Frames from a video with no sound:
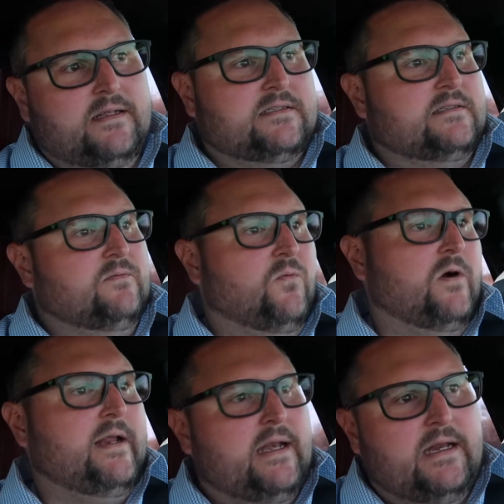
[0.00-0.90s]
It's
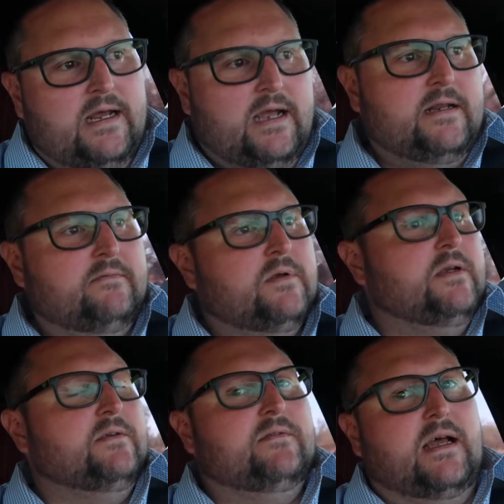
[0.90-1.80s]
189.